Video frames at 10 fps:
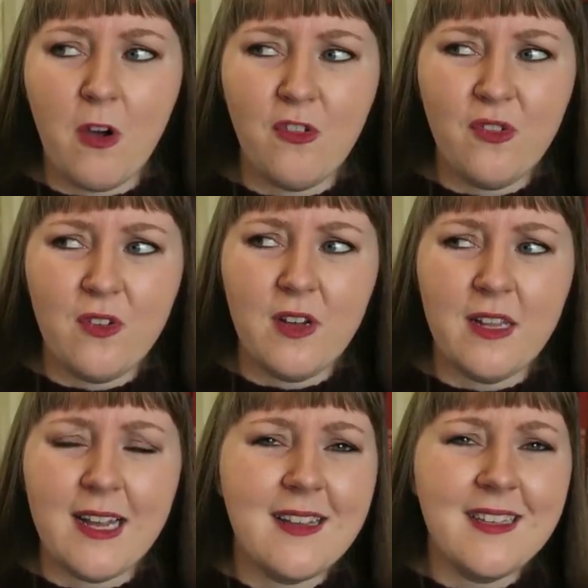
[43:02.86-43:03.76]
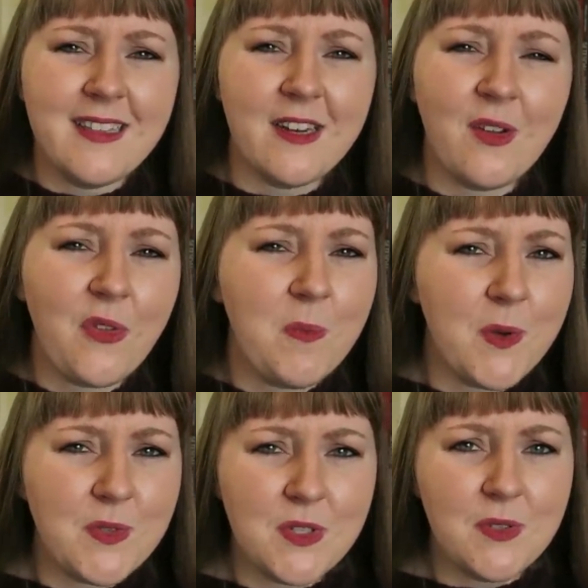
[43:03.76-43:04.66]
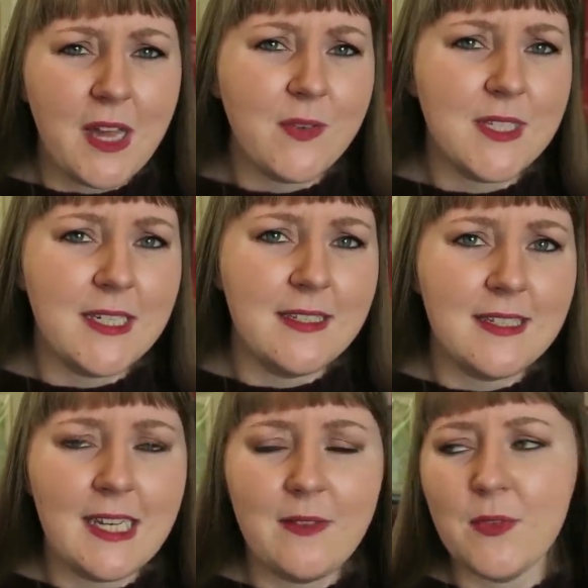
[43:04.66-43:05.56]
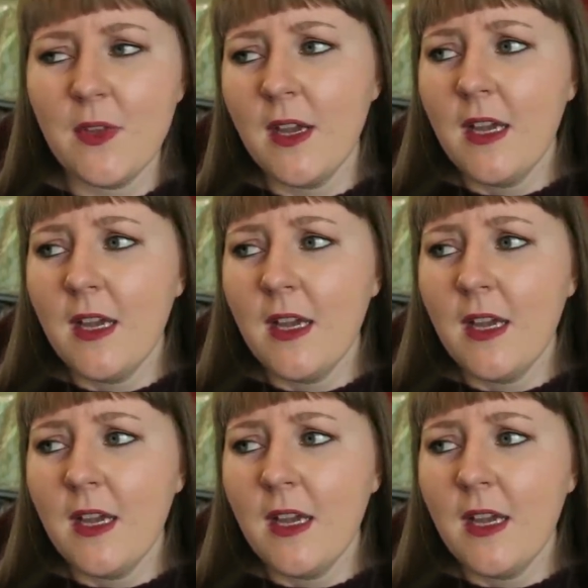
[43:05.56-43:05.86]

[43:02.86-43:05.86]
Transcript: off. And they're not supposed to do that for satin sleeves.